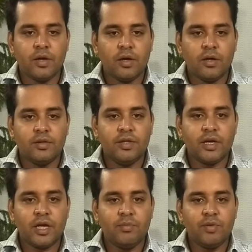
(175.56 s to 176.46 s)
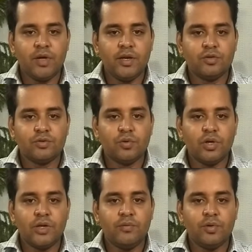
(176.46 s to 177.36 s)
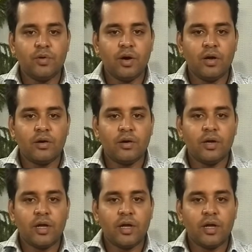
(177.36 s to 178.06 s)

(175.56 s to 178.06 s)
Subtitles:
They can be very useful if you are